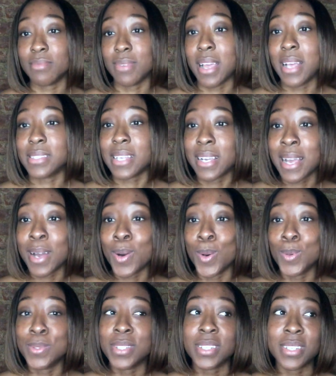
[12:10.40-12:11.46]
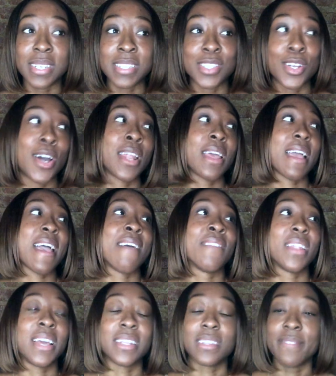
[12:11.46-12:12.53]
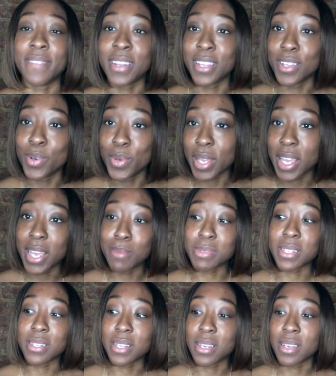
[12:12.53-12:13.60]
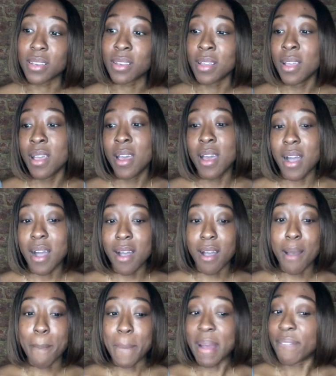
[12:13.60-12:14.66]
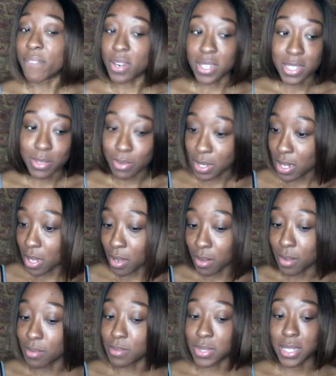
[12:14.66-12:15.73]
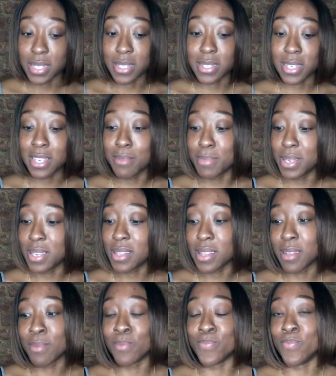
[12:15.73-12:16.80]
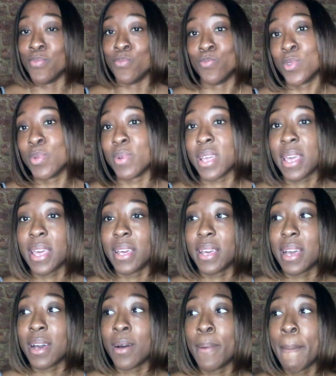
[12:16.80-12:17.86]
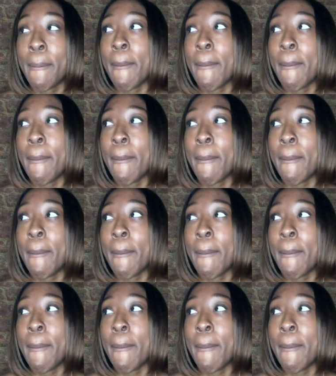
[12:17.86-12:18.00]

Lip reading: As I got older, they started having like the video games in there. My friends would come and see me and we would hang out.